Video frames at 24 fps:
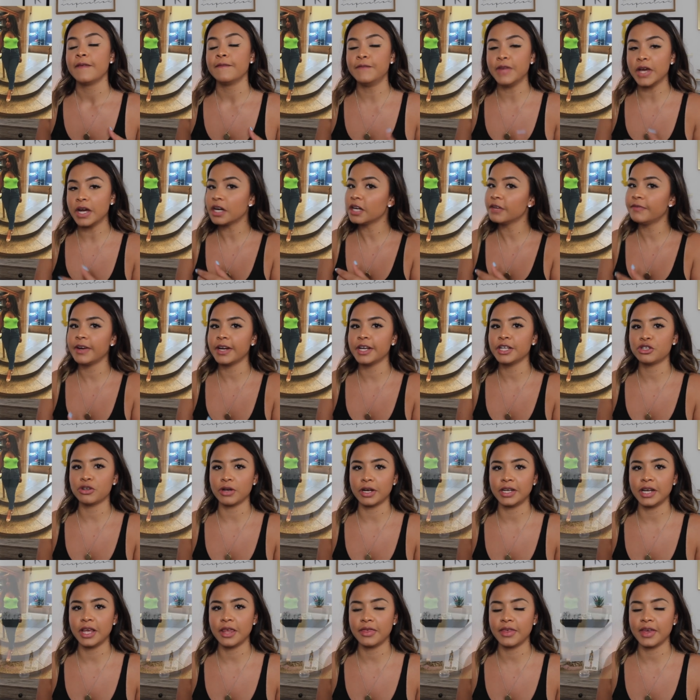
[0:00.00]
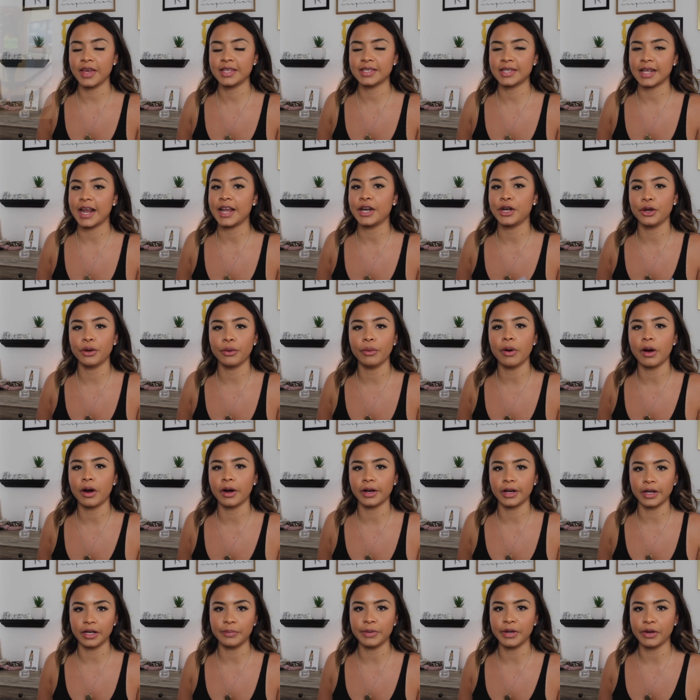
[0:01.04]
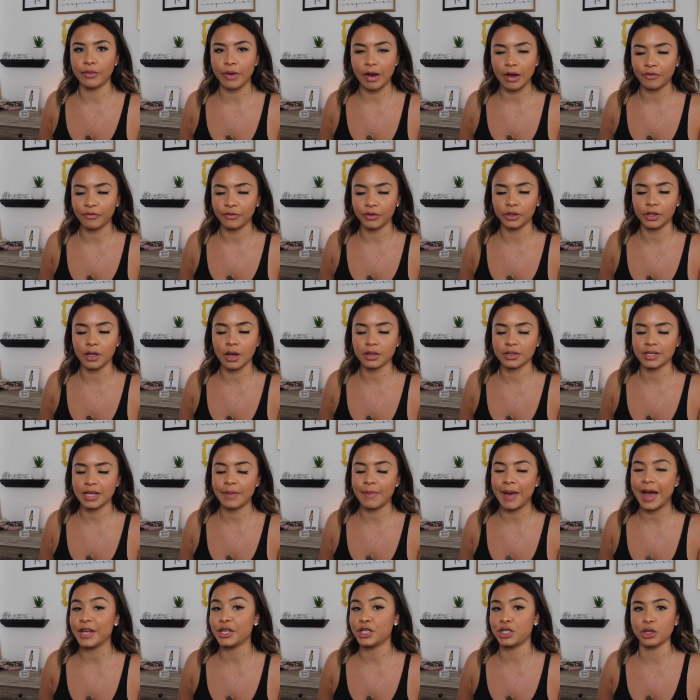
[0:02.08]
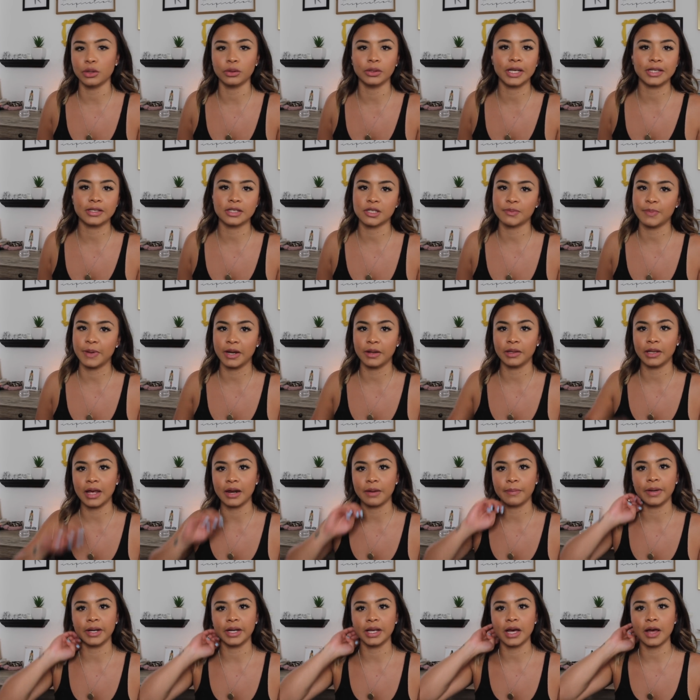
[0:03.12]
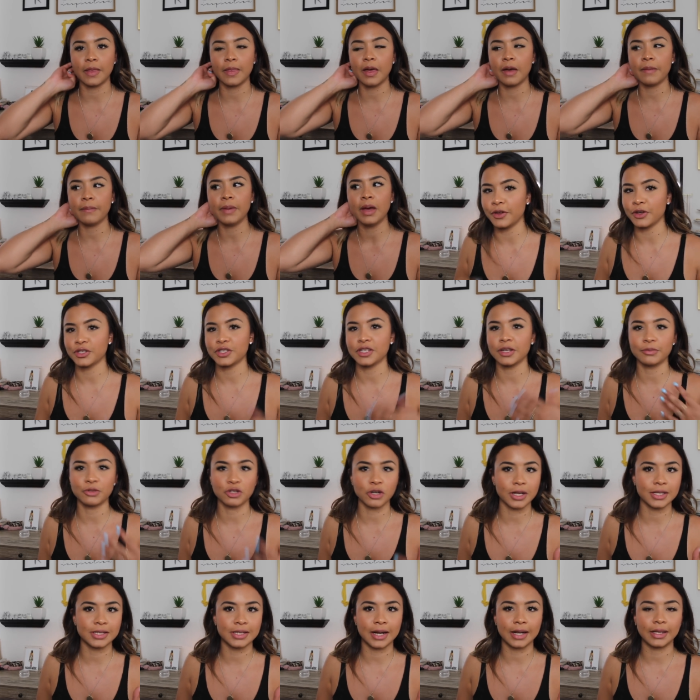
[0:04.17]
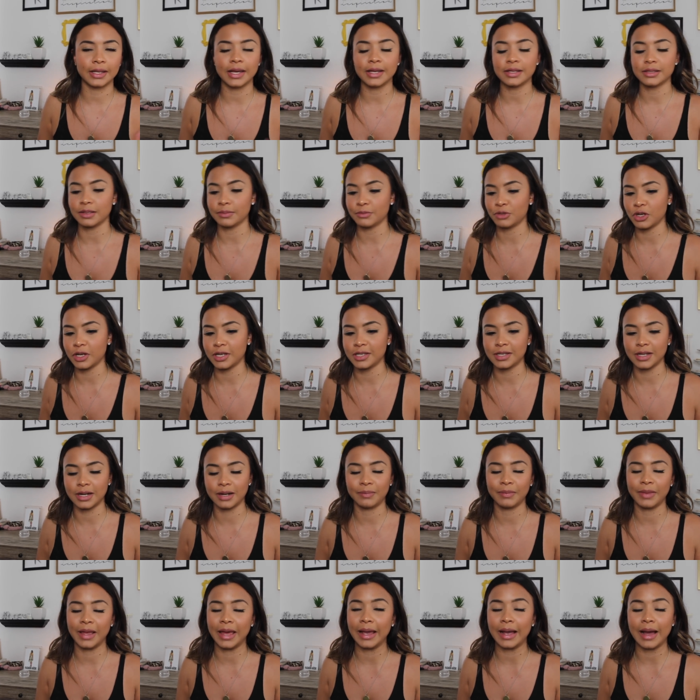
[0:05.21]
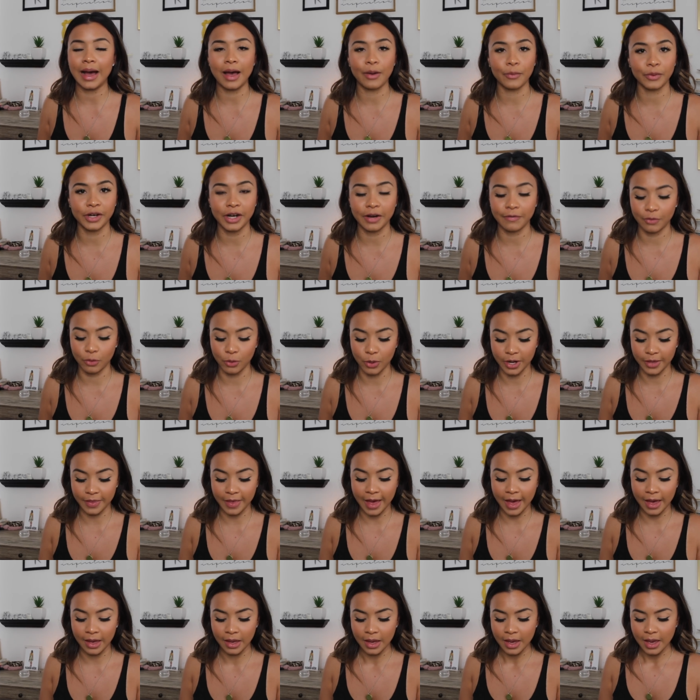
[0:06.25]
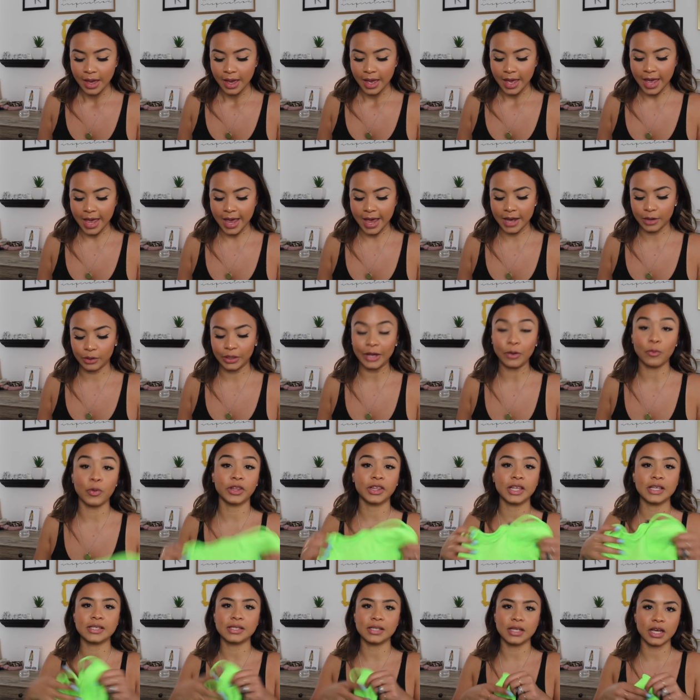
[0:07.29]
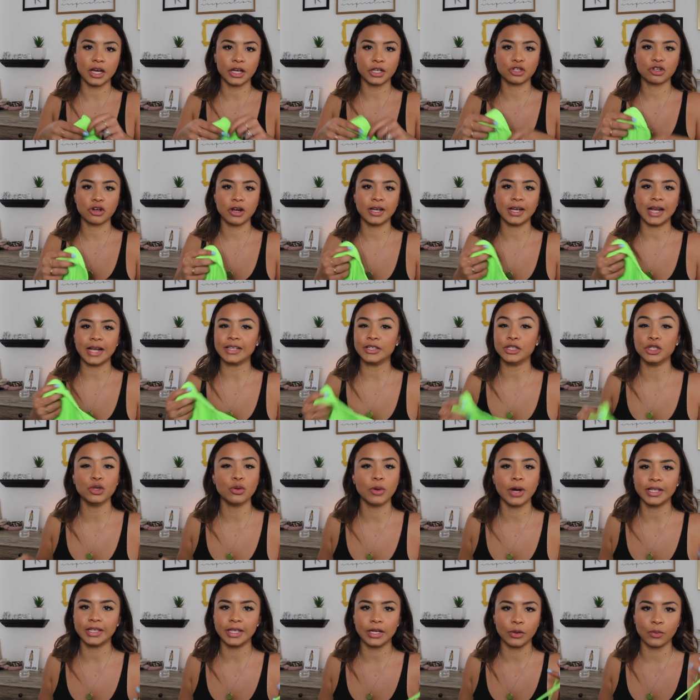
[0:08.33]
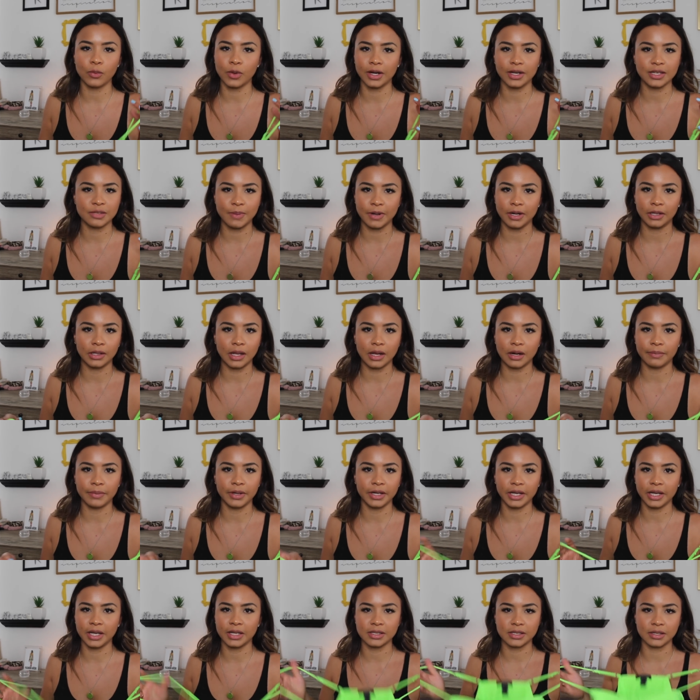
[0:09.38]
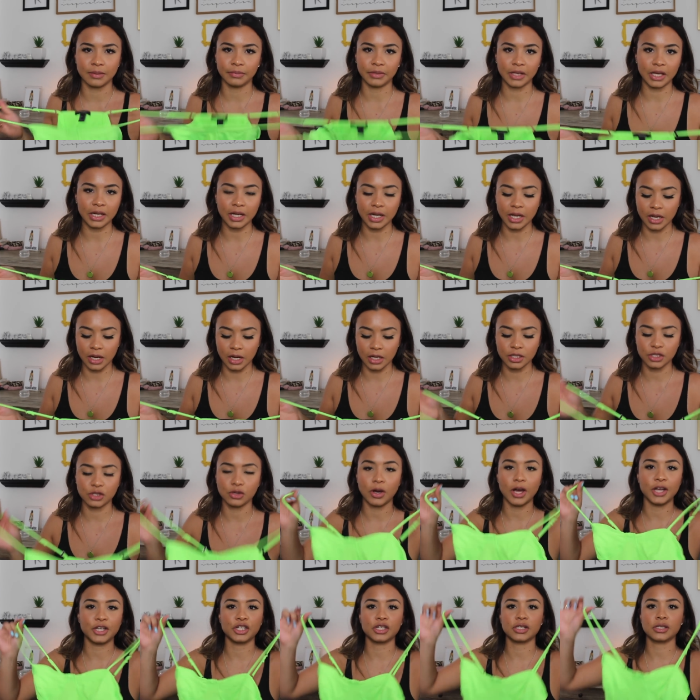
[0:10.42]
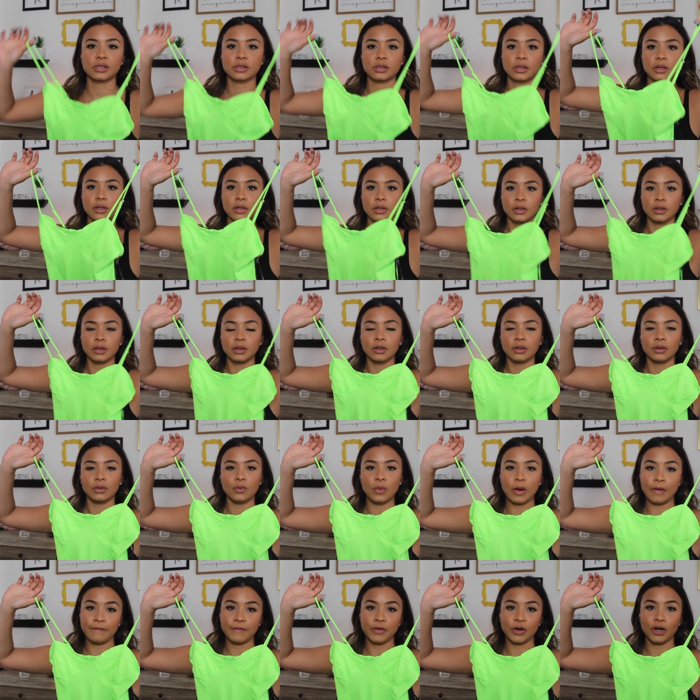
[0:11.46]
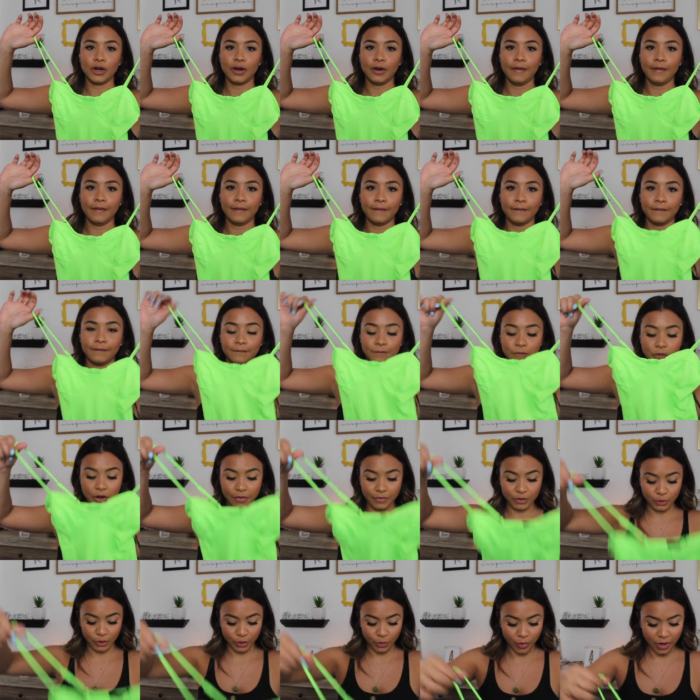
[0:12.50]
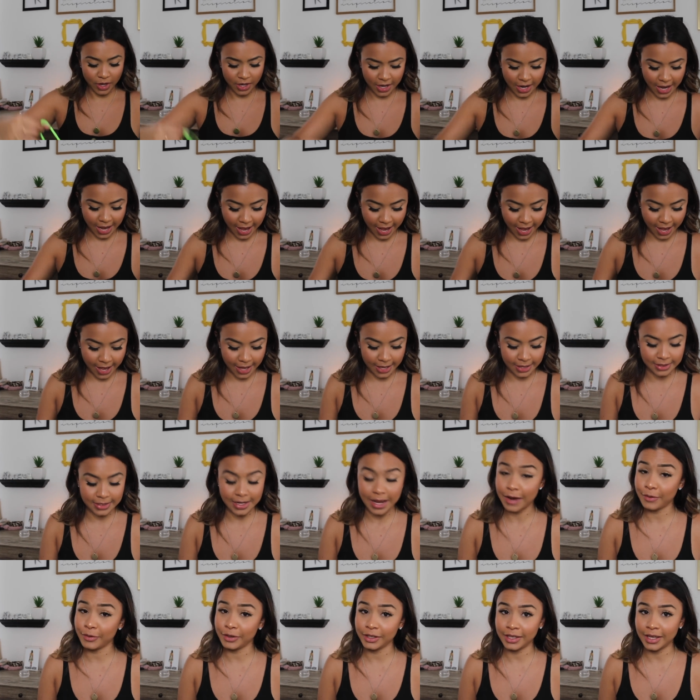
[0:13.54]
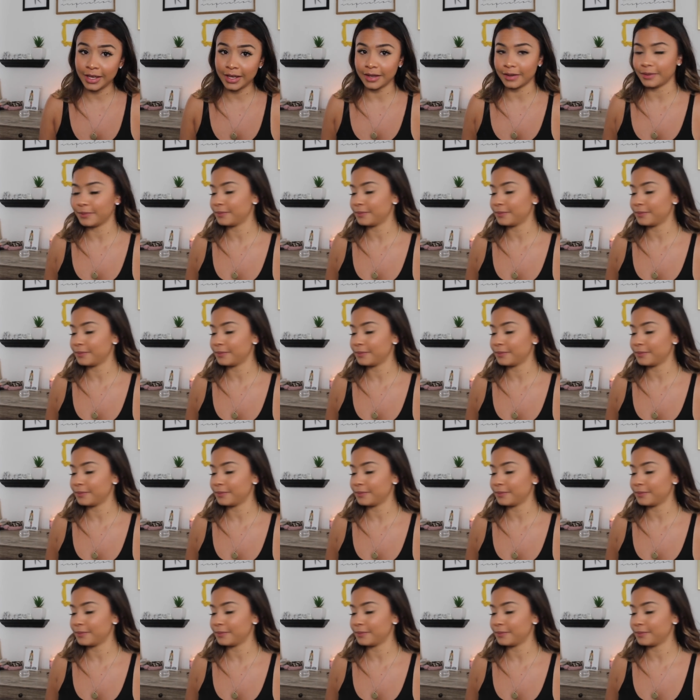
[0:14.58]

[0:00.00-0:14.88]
very, very trendy things that I know aren't gonna be around for a long time, I don't like to spend a lot of money on them. There's some trends that I like, some trends that I'm like, I would never wear that. And like with this neon trend, I knew I didn't want to spend a lot of money on something neon, so I just went for Forever 21, and I really like